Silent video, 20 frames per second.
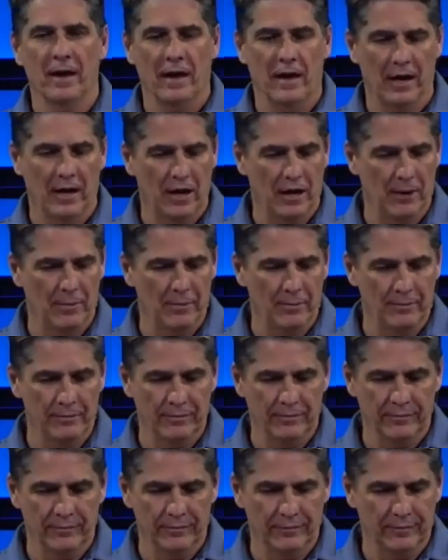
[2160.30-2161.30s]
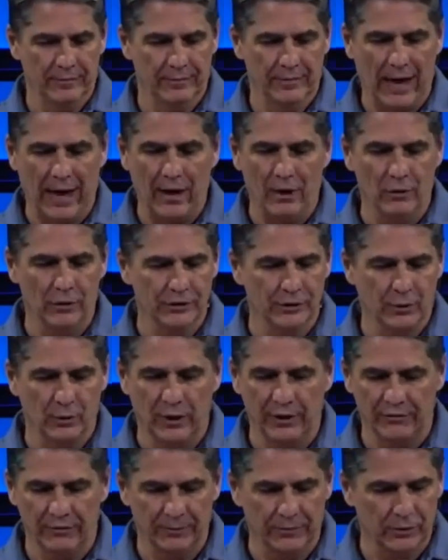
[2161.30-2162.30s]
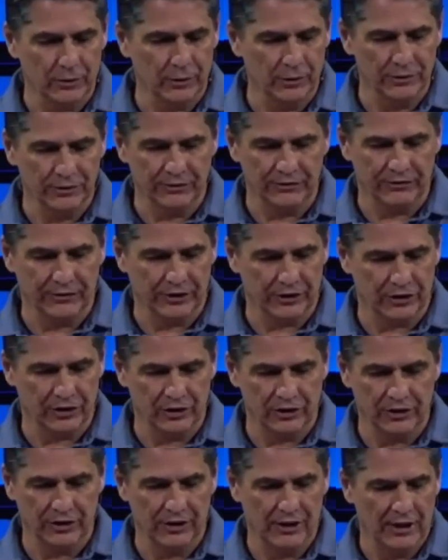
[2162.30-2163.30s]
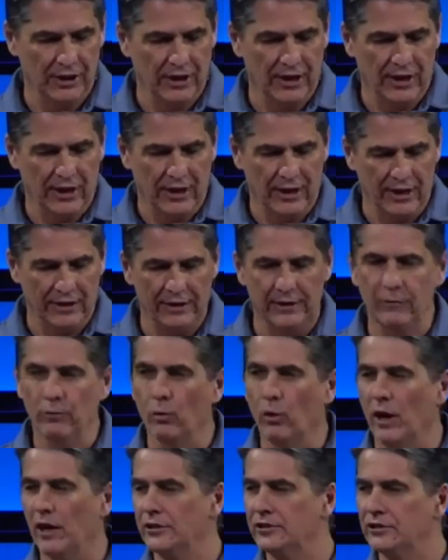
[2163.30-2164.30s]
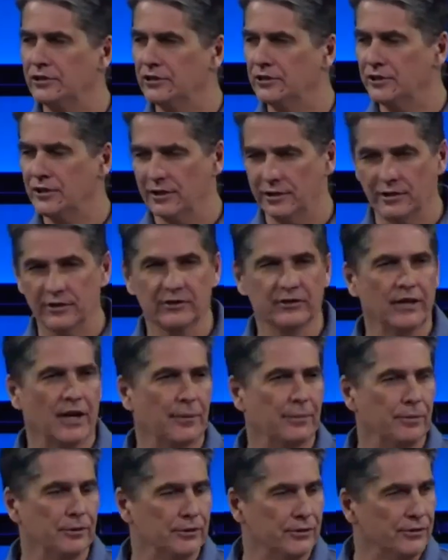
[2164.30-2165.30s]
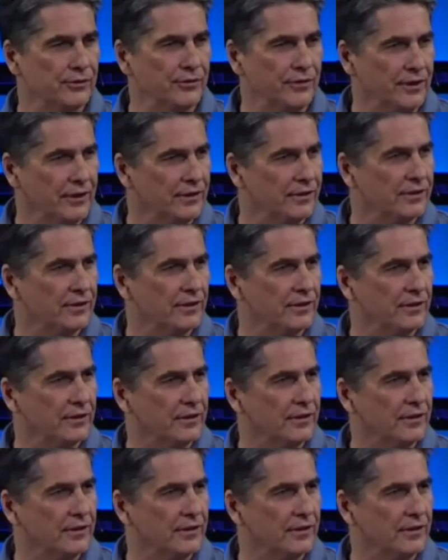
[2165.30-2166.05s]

um, hours away from crucifixion, and he washes the disciples' feet.